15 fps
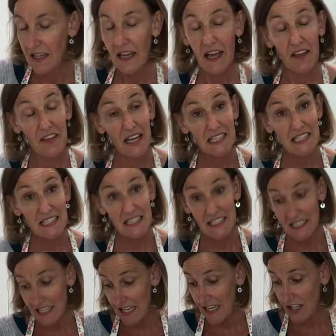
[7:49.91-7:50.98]
and that's an
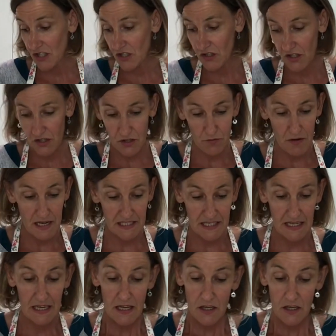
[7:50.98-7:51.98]
indication that they're ready.